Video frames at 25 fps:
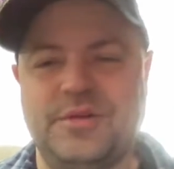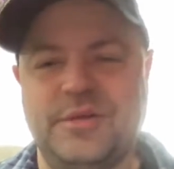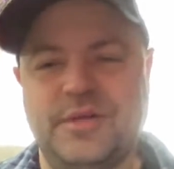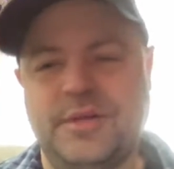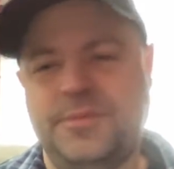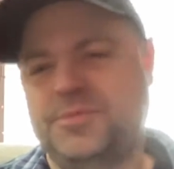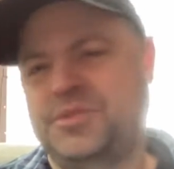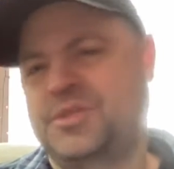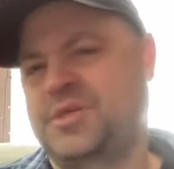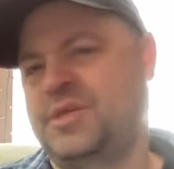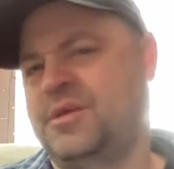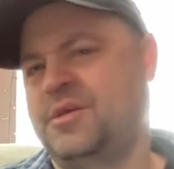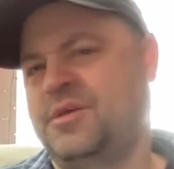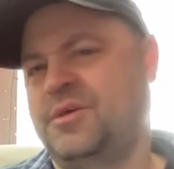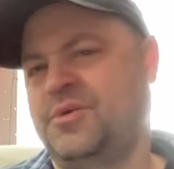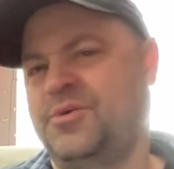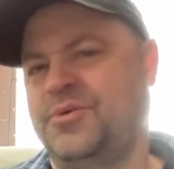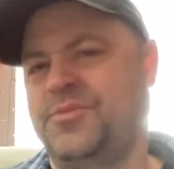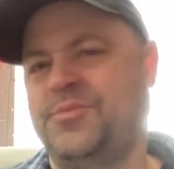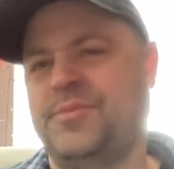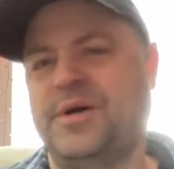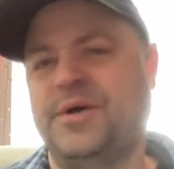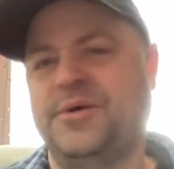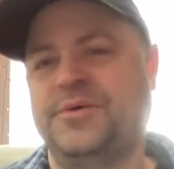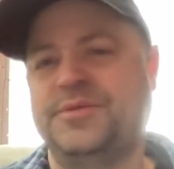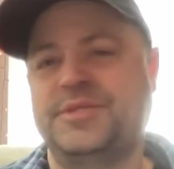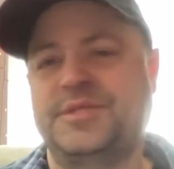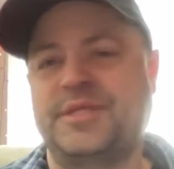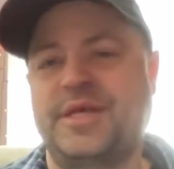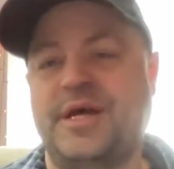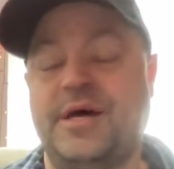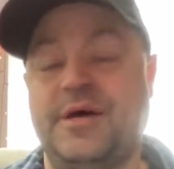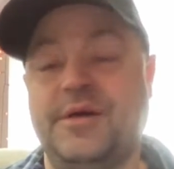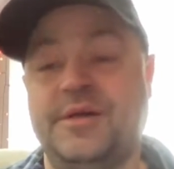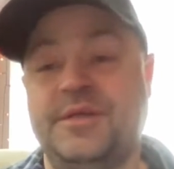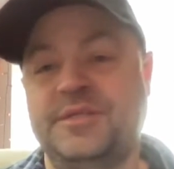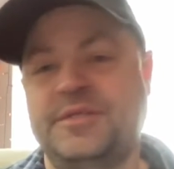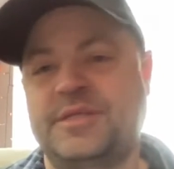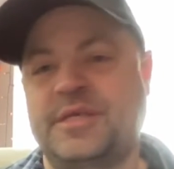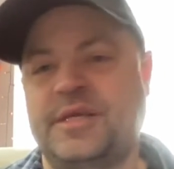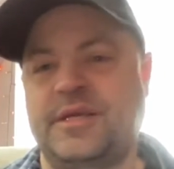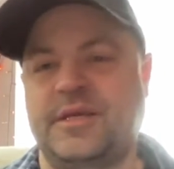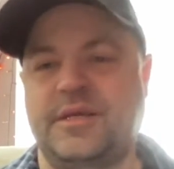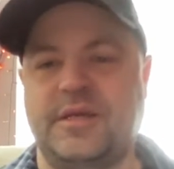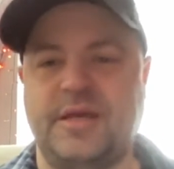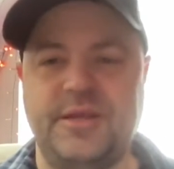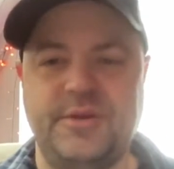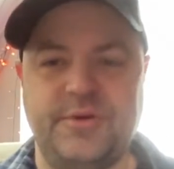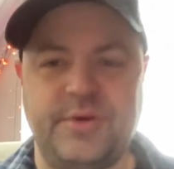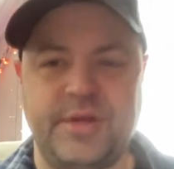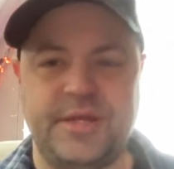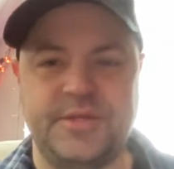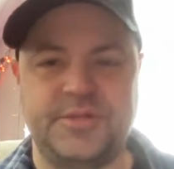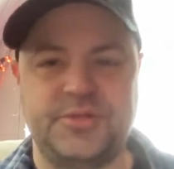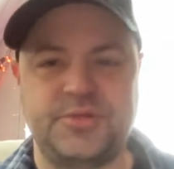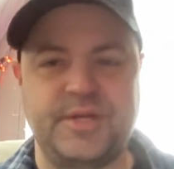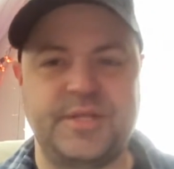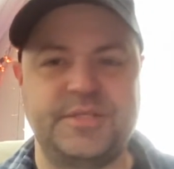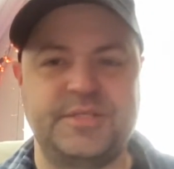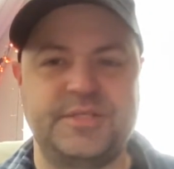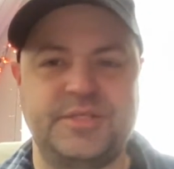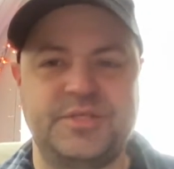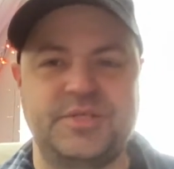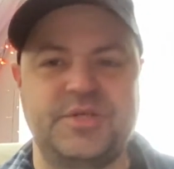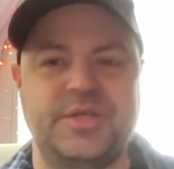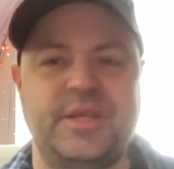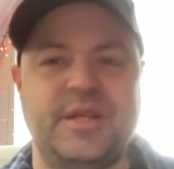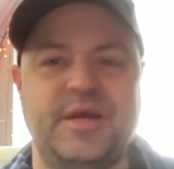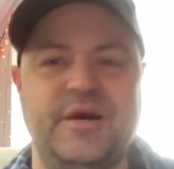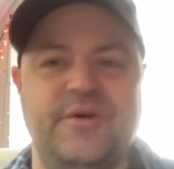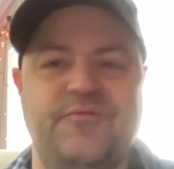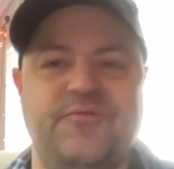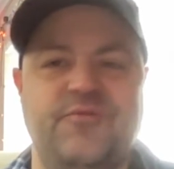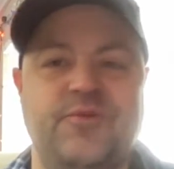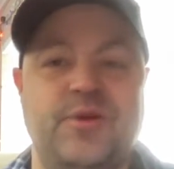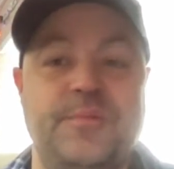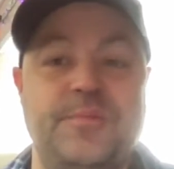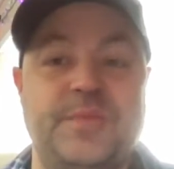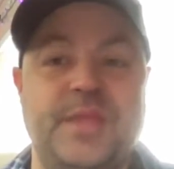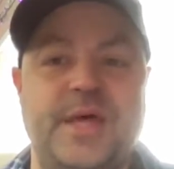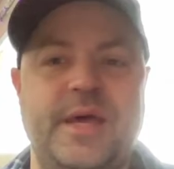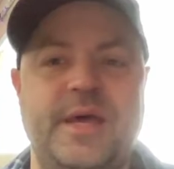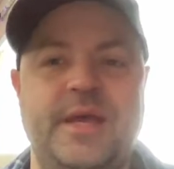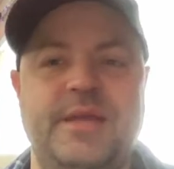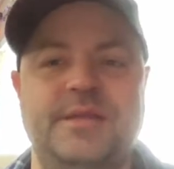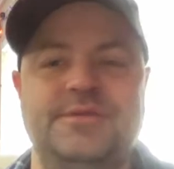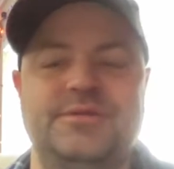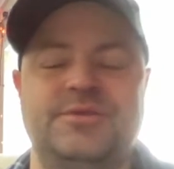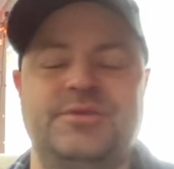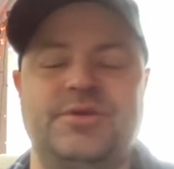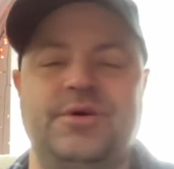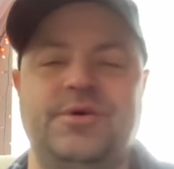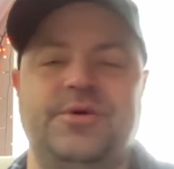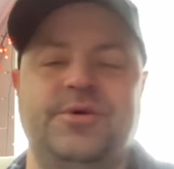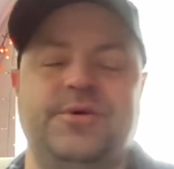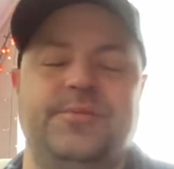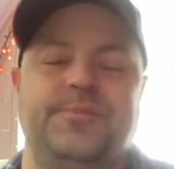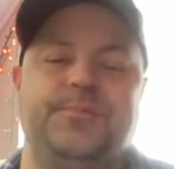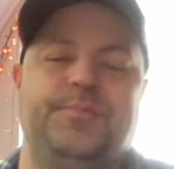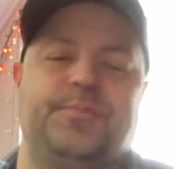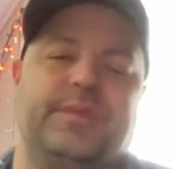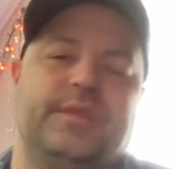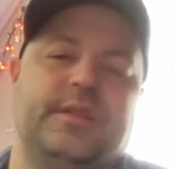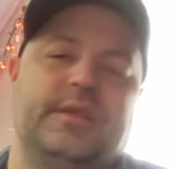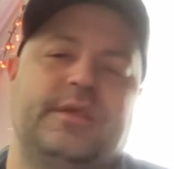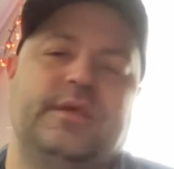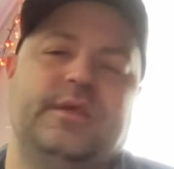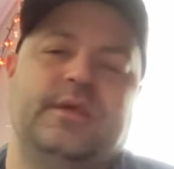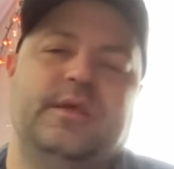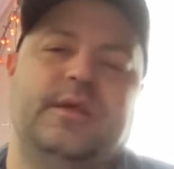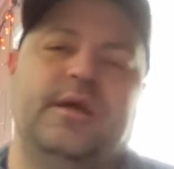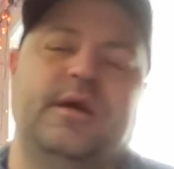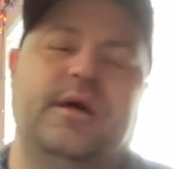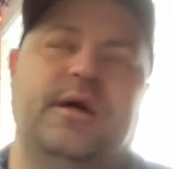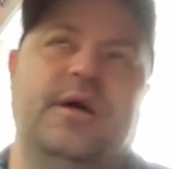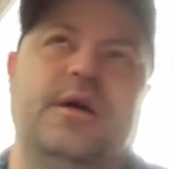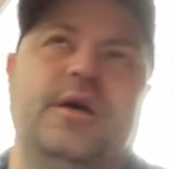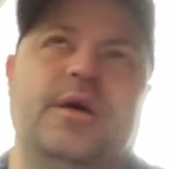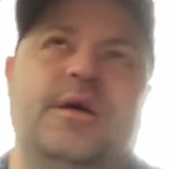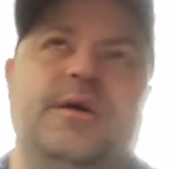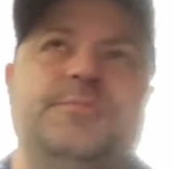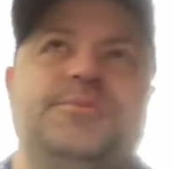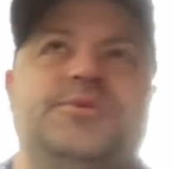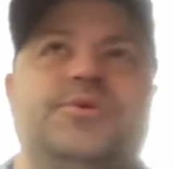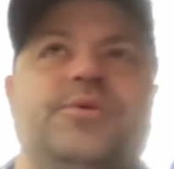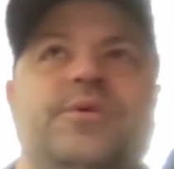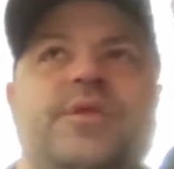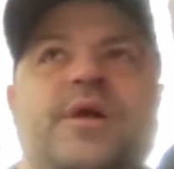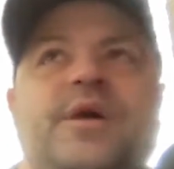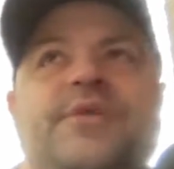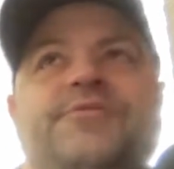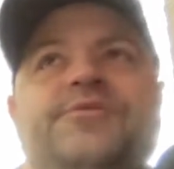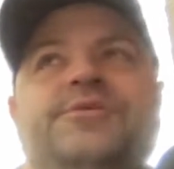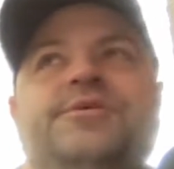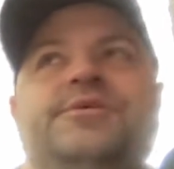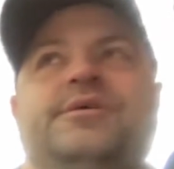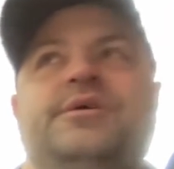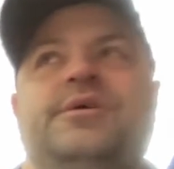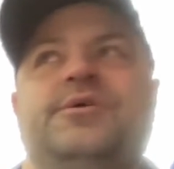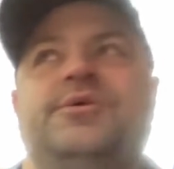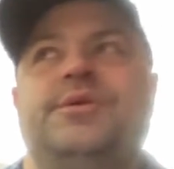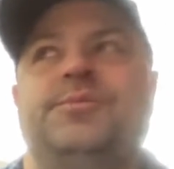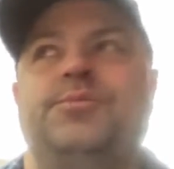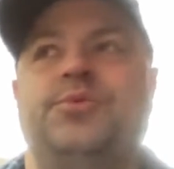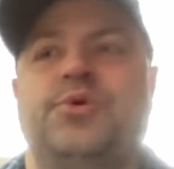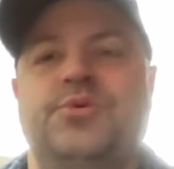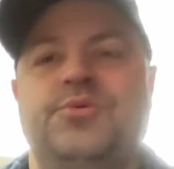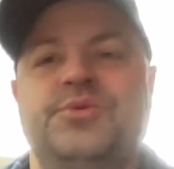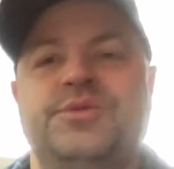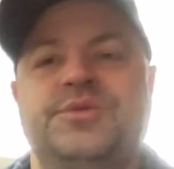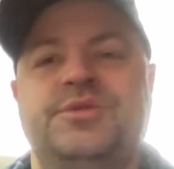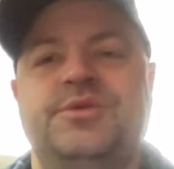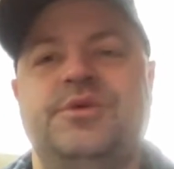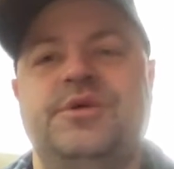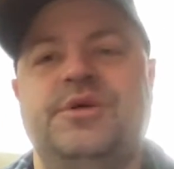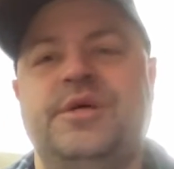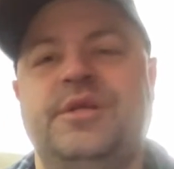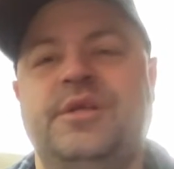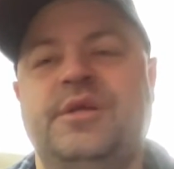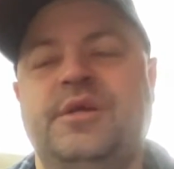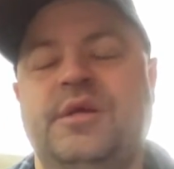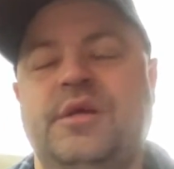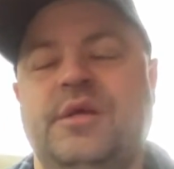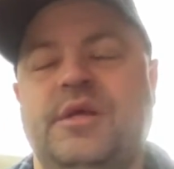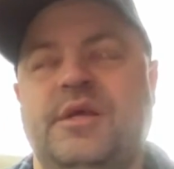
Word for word: I'm just going to go with my own style because, like, I know how to transition now from that. So, um, so a lot of it, you know, the board was good.